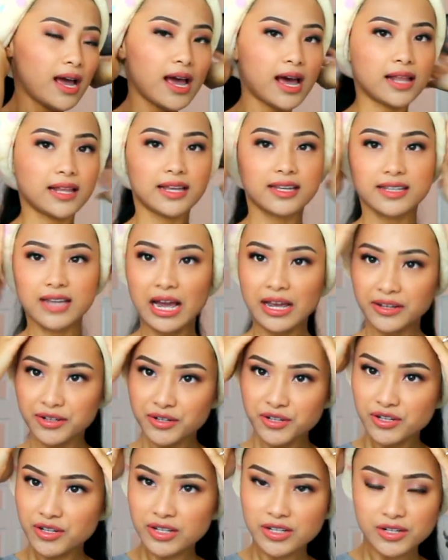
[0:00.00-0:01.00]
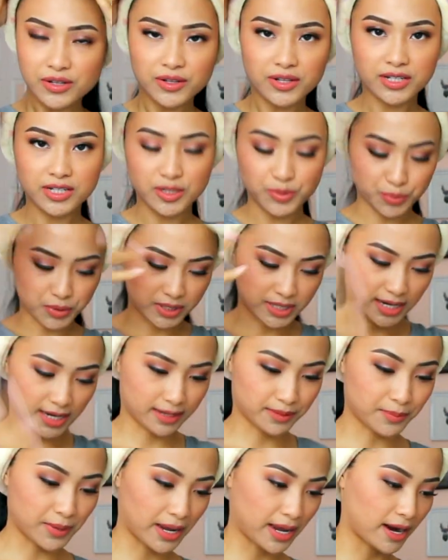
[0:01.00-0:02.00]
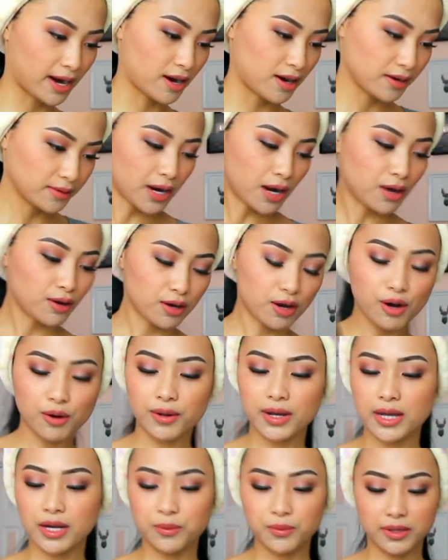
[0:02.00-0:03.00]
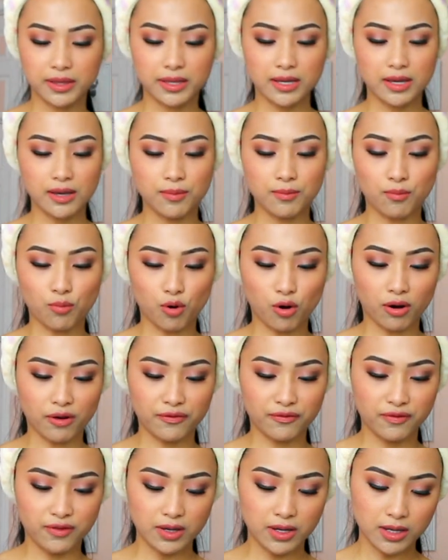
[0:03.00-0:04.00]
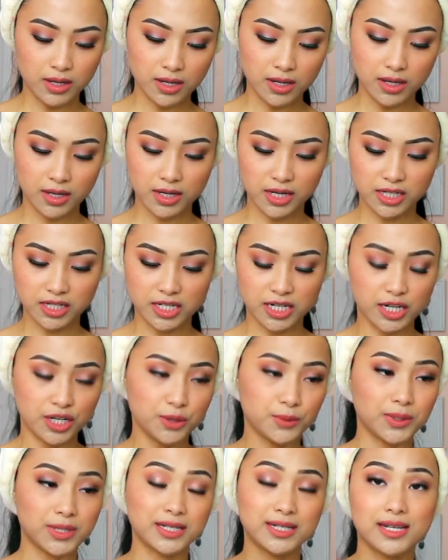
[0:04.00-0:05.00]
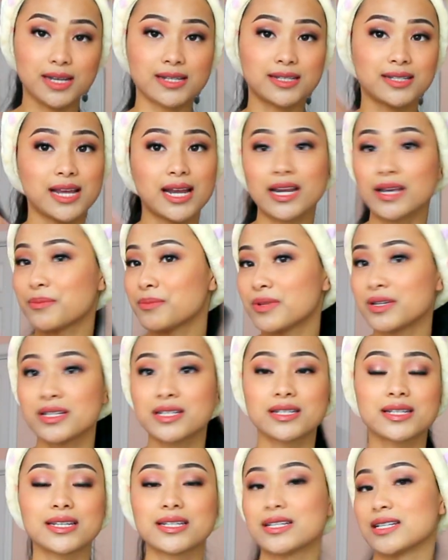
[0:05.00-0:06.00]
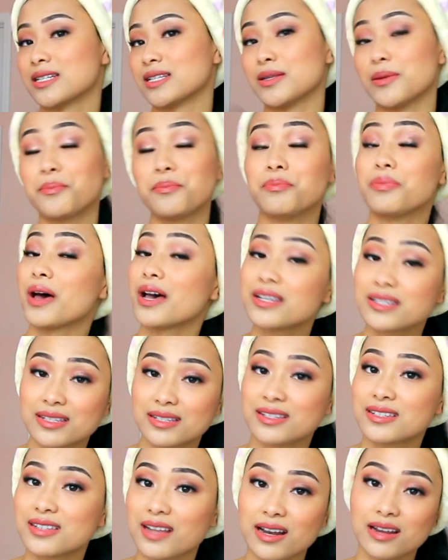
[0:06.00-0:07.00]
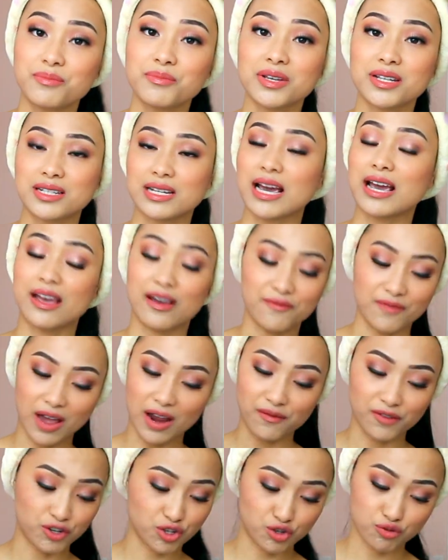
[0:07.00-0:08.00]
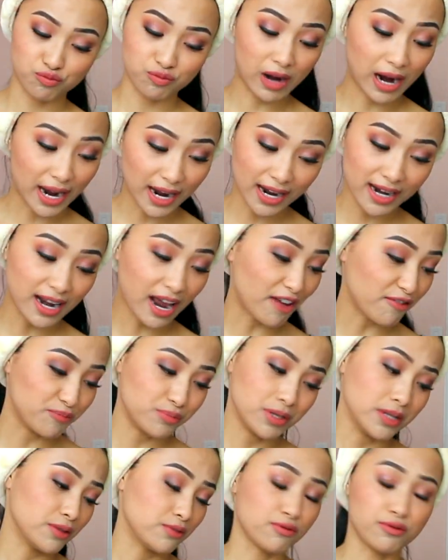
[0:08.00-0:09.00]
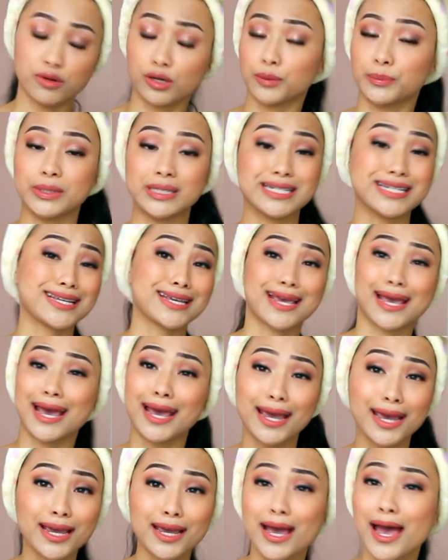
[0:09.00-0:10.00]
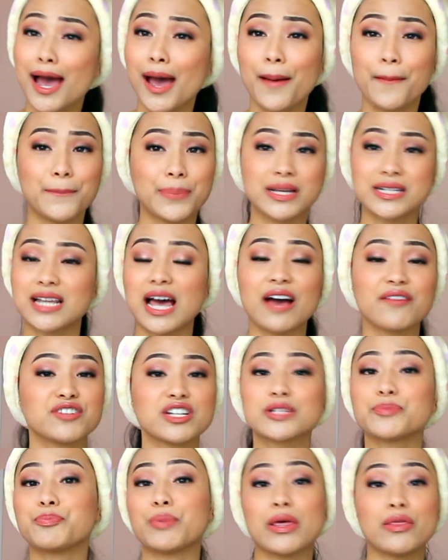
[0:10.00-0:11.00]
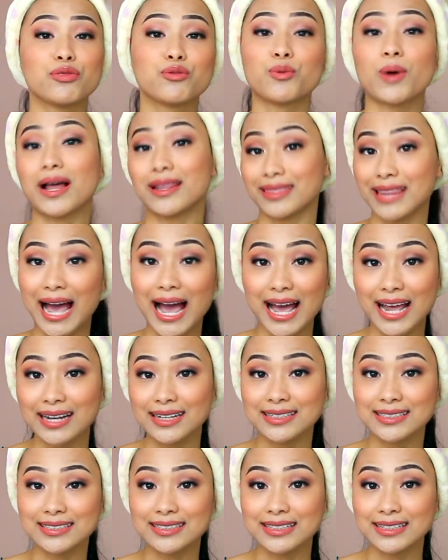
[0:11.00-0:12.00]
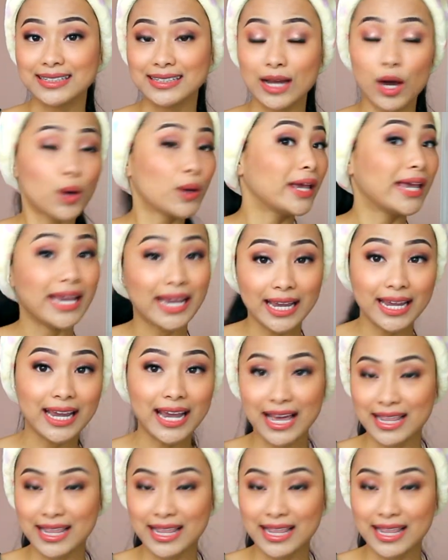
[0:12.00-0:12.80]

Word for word: I like, I usually do this to protect my hair. I'll go in with the Morphe Continuous Setting Mist. This is the best setting mist I have ever tried. I've been through Urban Decay, best. I've just been through a lot, okay?